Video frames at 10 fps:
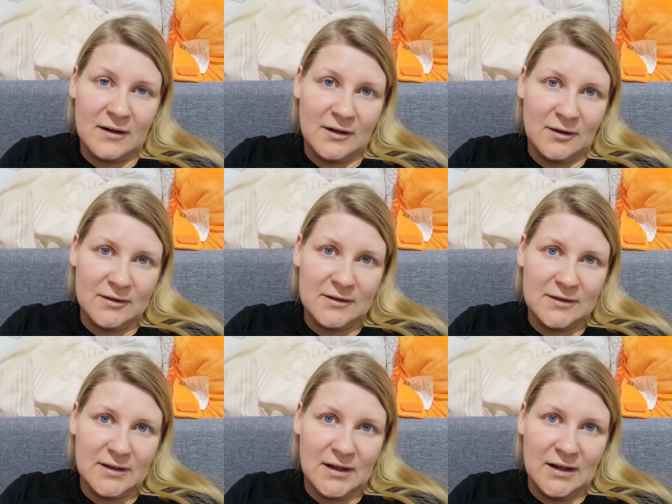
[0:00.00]
not,
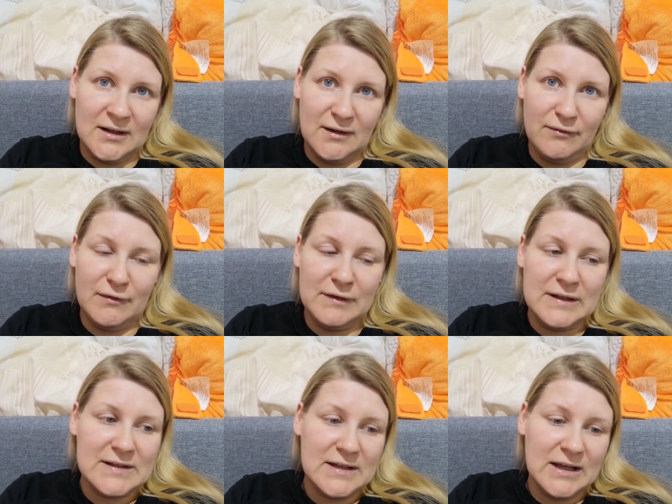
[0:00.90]
and if we
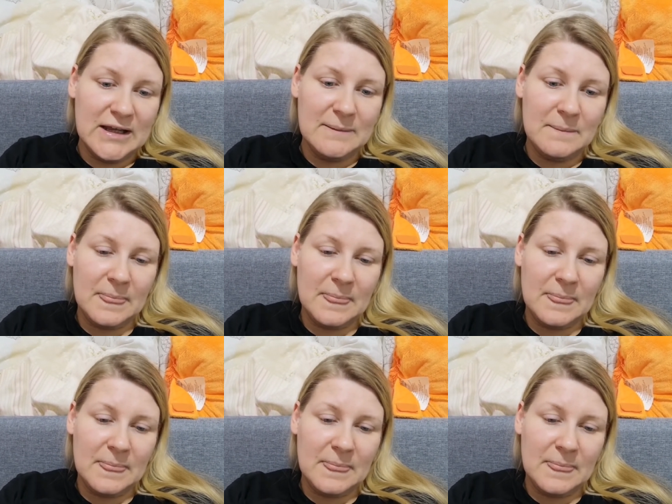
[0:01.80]
will see,